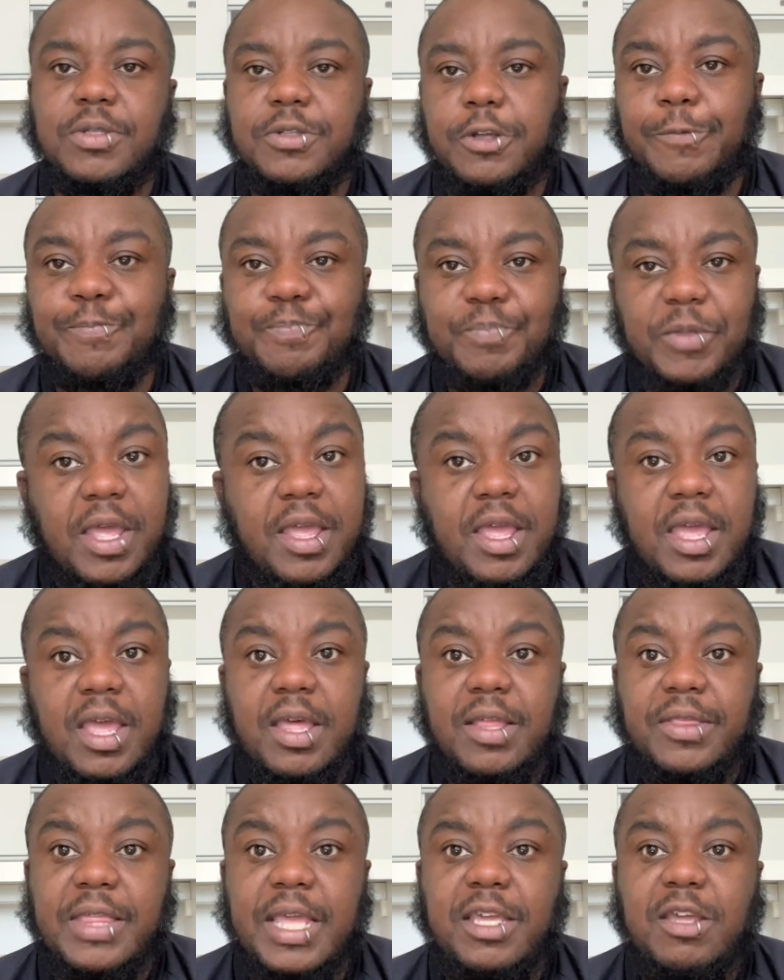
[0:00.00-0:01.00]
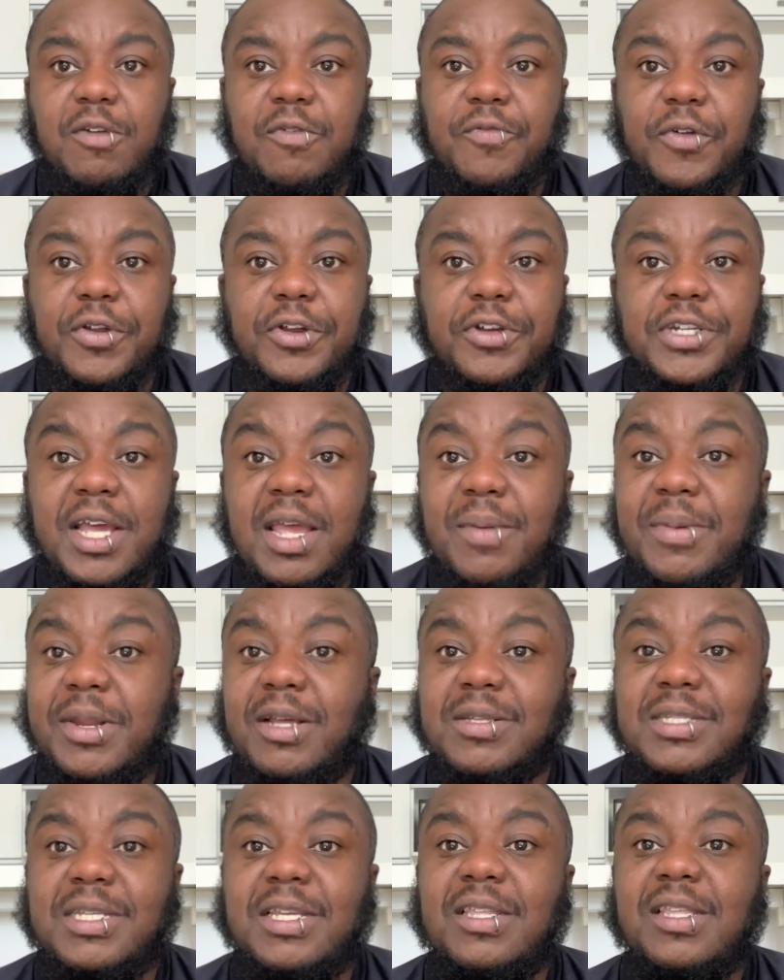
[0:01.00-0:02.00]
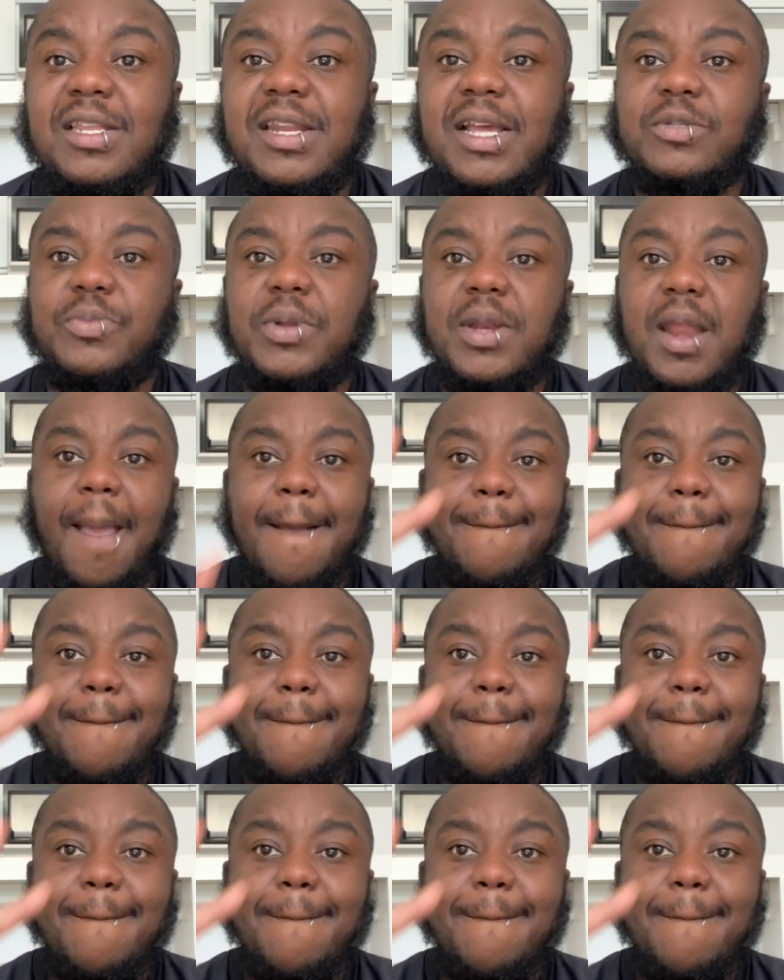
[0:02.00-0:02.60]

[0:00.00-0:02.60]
So thank you for your time, and I'll see you in the next one.